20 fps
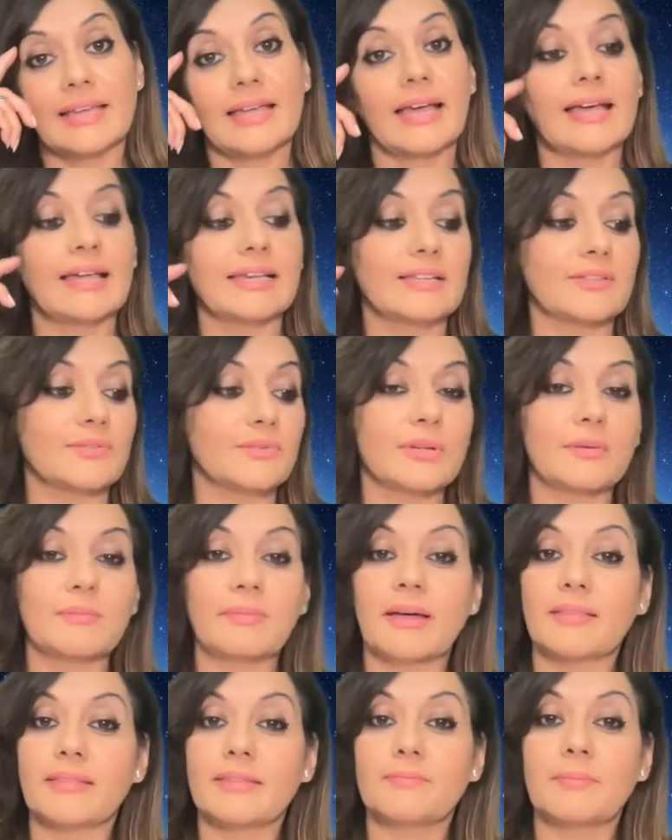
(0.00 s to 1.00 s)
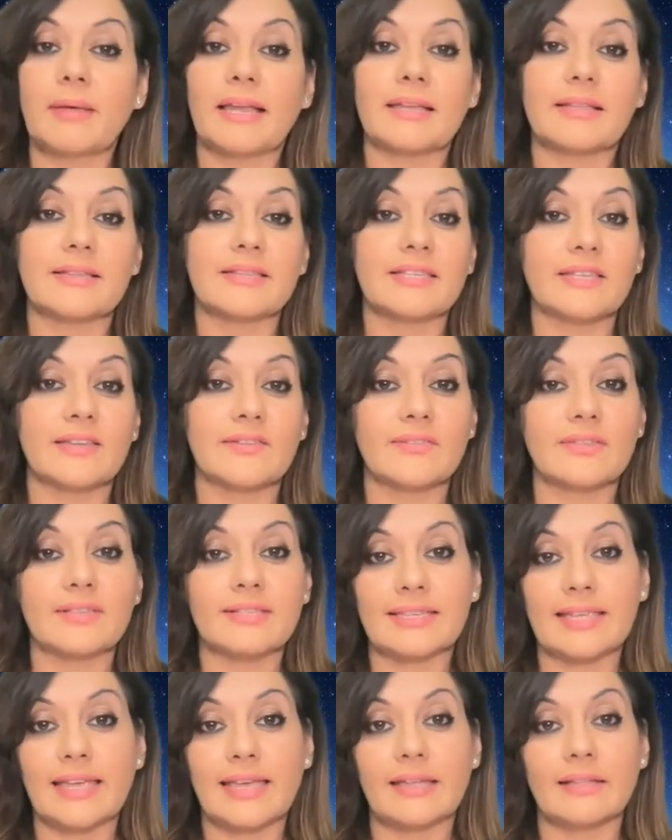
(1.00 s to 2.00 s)
and it's all about the balancing of the
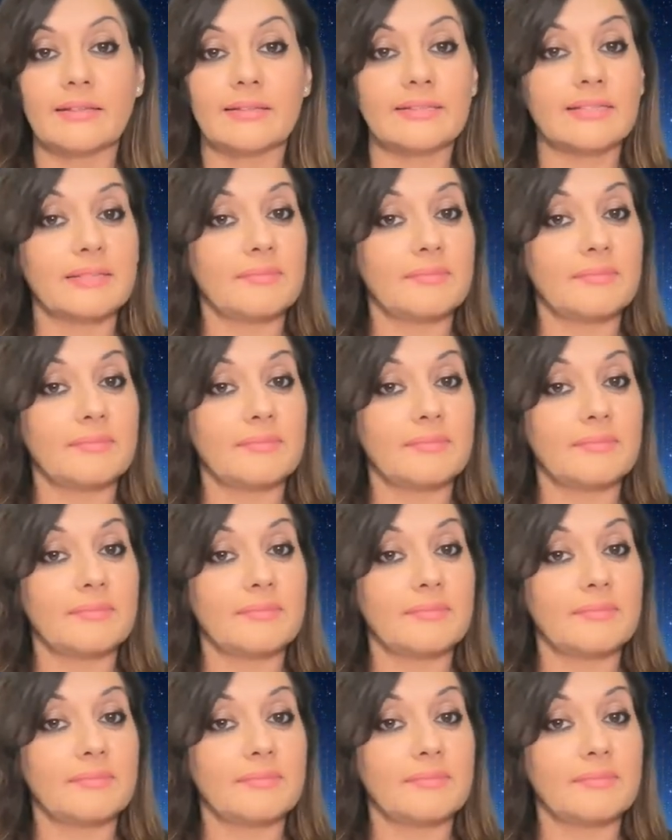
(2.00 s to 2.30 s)
scales,